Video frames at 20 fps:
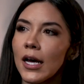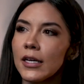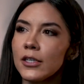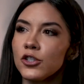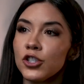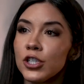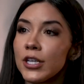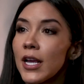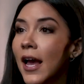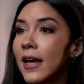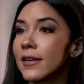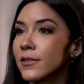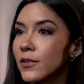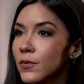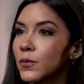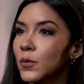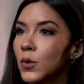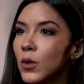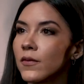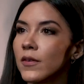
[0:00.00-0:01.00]
she
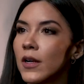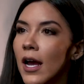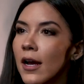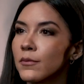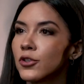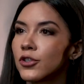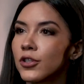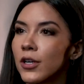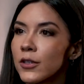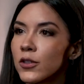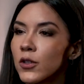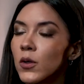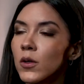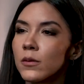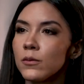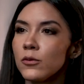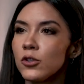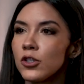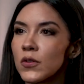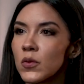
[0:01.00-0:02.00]
has more of an abstract
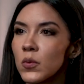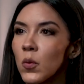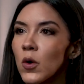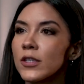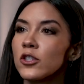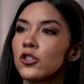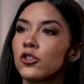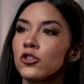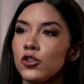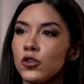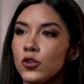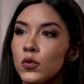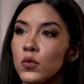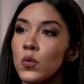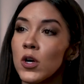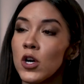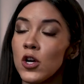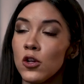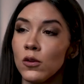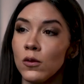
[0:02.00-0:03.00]
goal, just wants
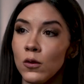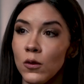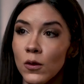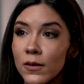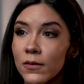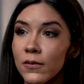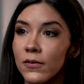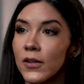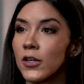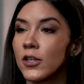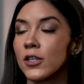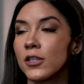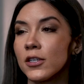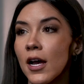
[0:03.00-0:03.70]
to look fitter.